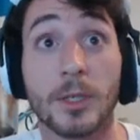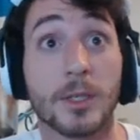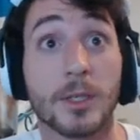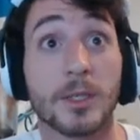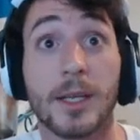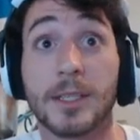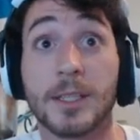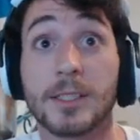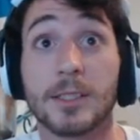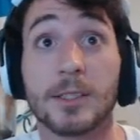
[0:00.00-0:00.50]

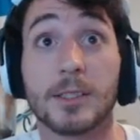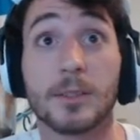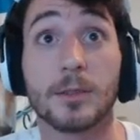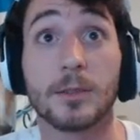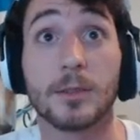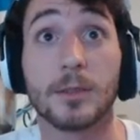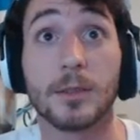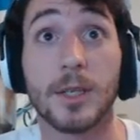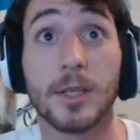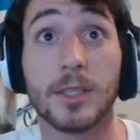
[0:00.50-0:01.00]
Let's
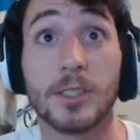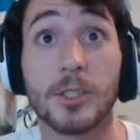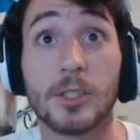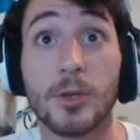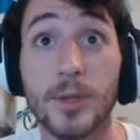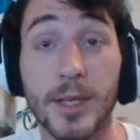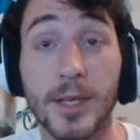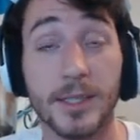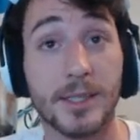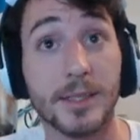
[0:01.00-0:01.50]
do
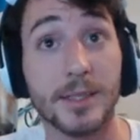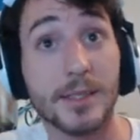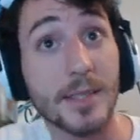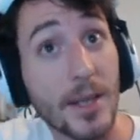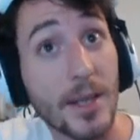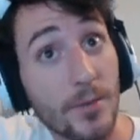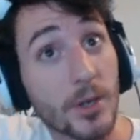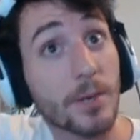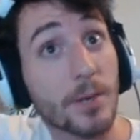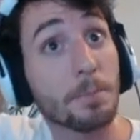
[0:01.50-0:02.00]
this. Let's
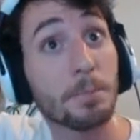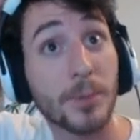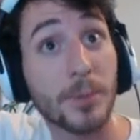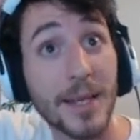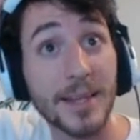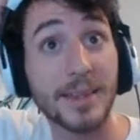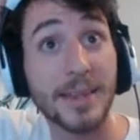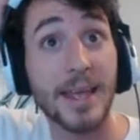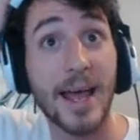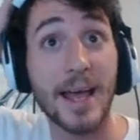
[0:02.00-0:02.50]
level
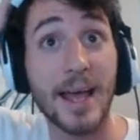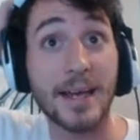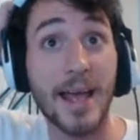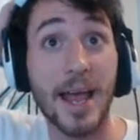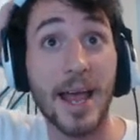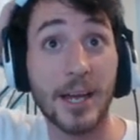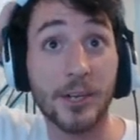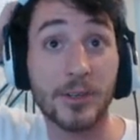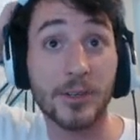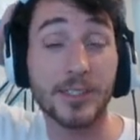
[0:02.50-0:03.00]
complete that.
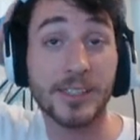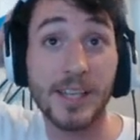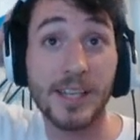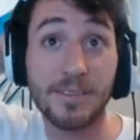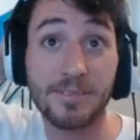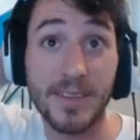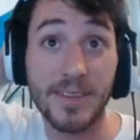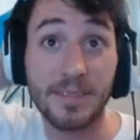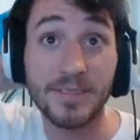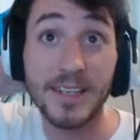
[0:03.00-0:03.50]
Accuracy
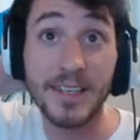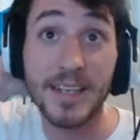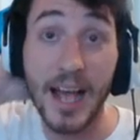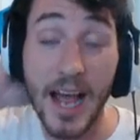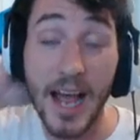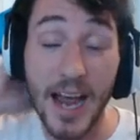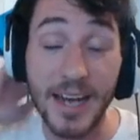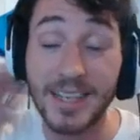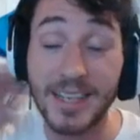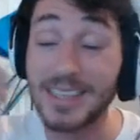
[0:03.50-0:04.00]

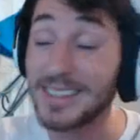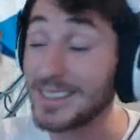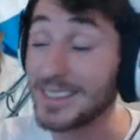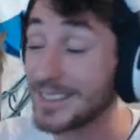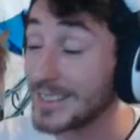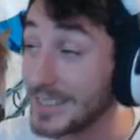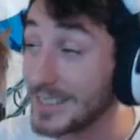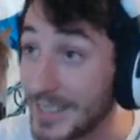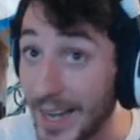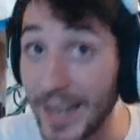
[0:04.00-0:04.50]
59. That's
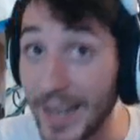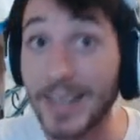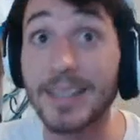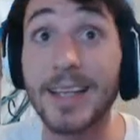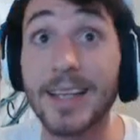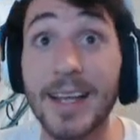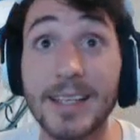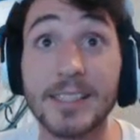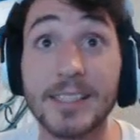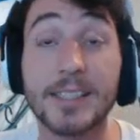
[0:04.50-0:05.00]
10
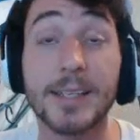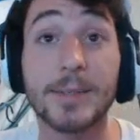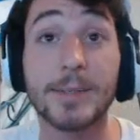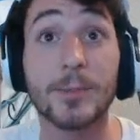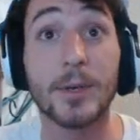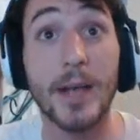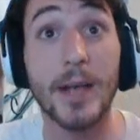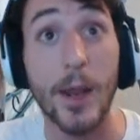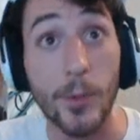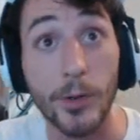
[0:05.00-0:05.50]
less than
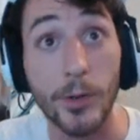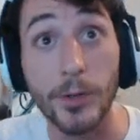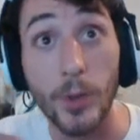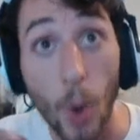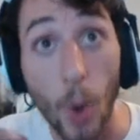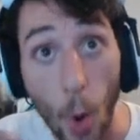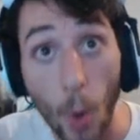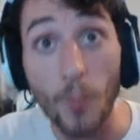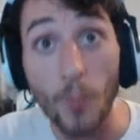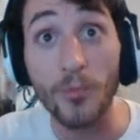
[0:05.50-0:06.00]
what I would
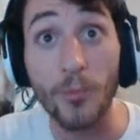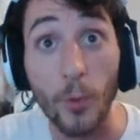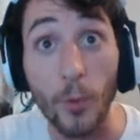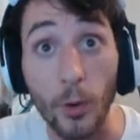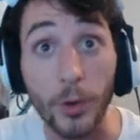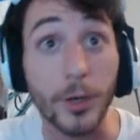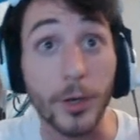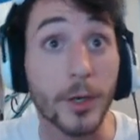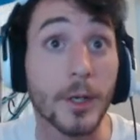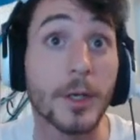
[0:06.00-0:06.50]
hope
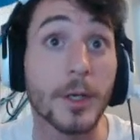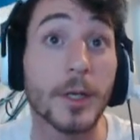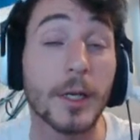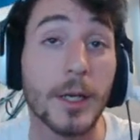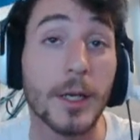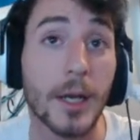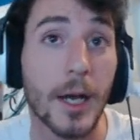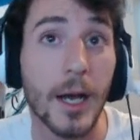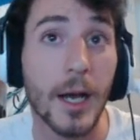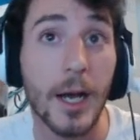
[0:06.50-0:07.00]
for.
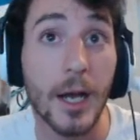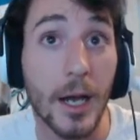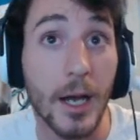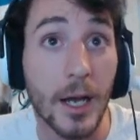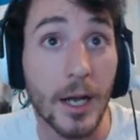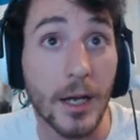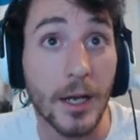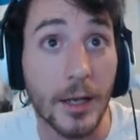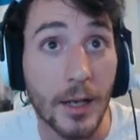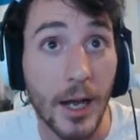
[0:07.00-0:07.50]

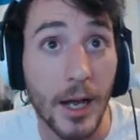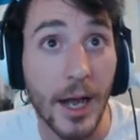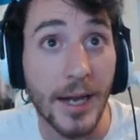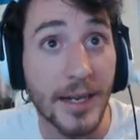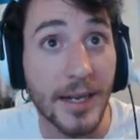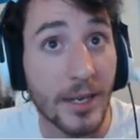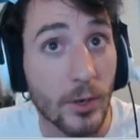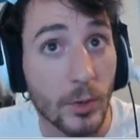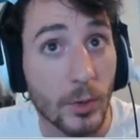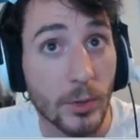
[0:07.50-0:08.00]
I
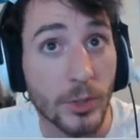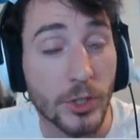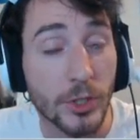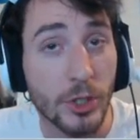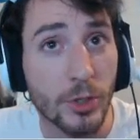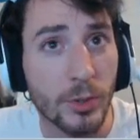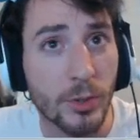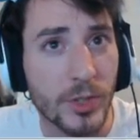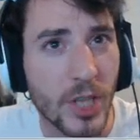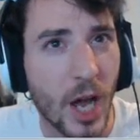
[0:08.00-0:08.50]
killed
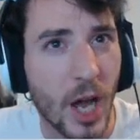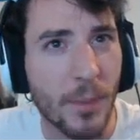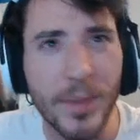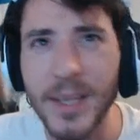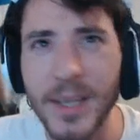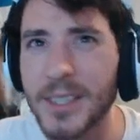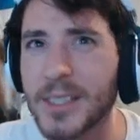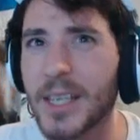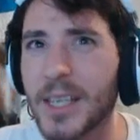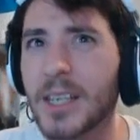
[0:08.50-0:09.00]
2
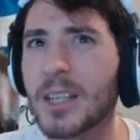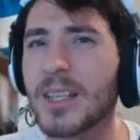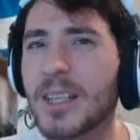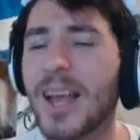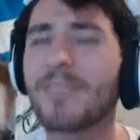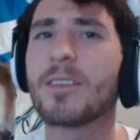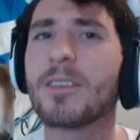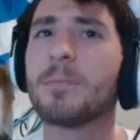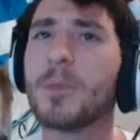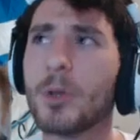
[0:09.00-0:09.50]
zombies and
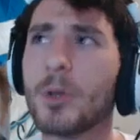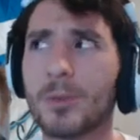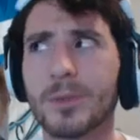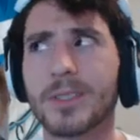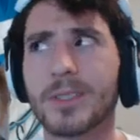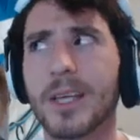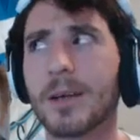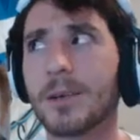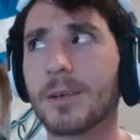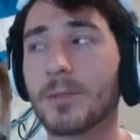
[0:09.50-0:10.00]
11 mutants.
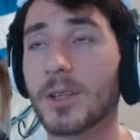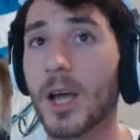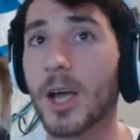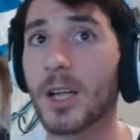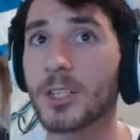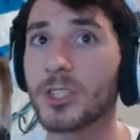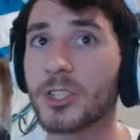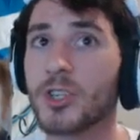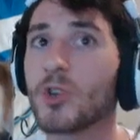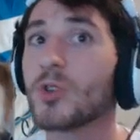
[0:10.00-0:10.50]
I'm not
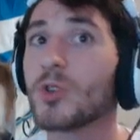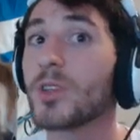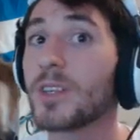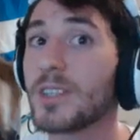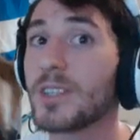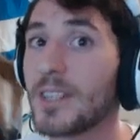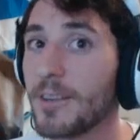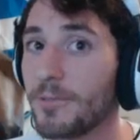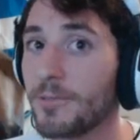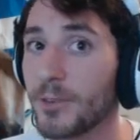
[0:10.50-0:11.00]
sure the
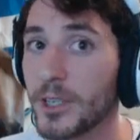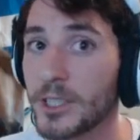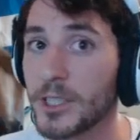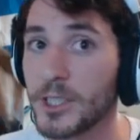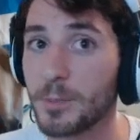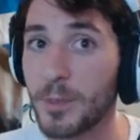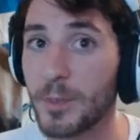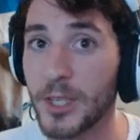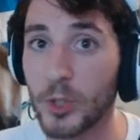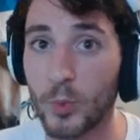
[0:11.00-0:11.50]
difference
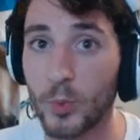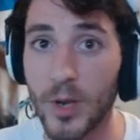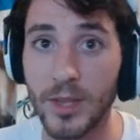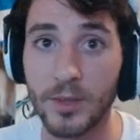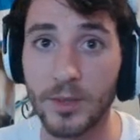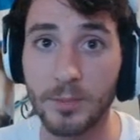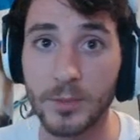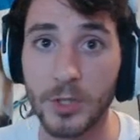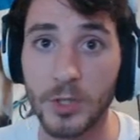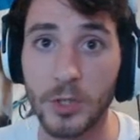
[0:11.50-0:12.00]
between
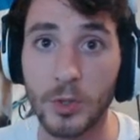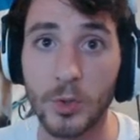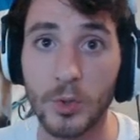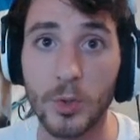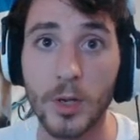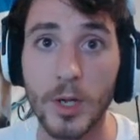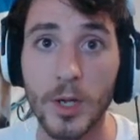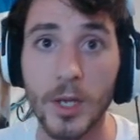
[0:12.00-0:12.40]
them two.